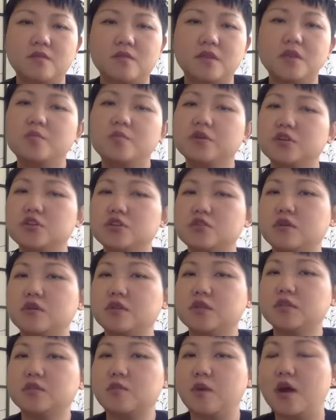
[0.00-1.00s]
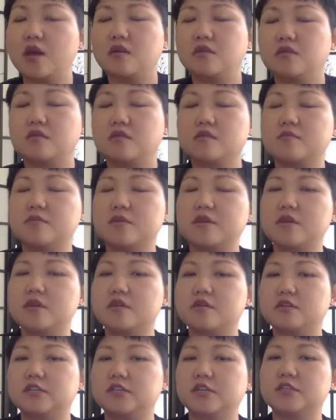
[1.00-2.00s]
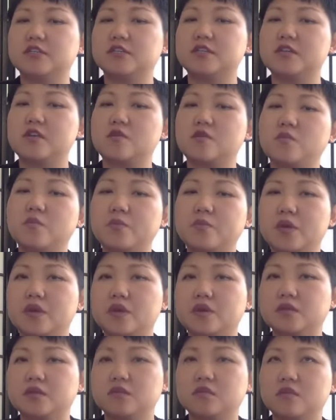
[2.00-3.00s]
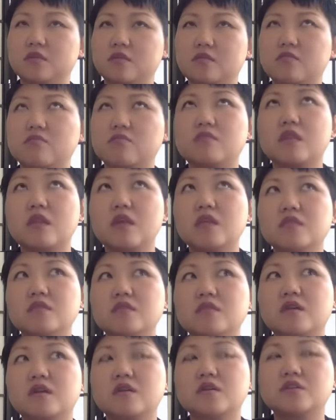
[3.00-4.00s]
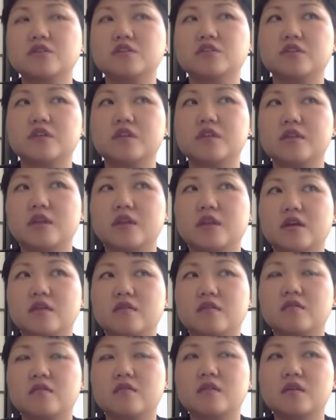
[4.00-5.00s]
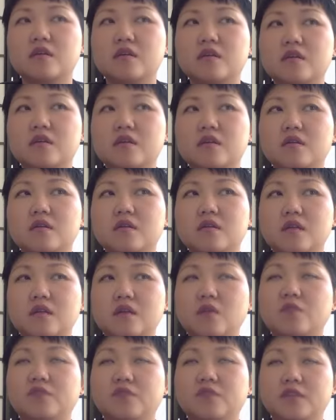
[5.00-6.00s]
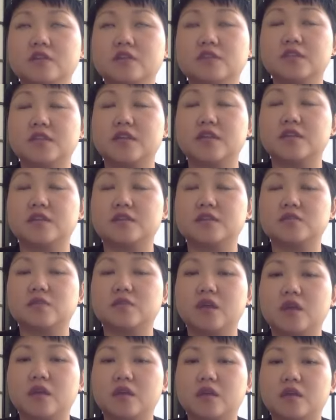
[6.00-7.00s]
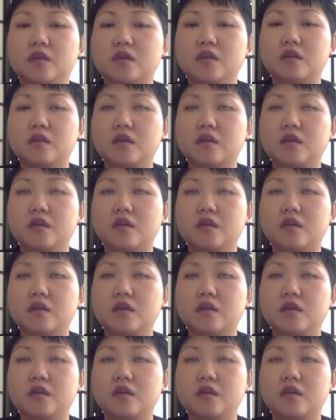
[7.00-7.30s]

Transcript: I'm going to put you on the spot a little bit here, Jessie, because in the country now, and hopefully it'll stay this way,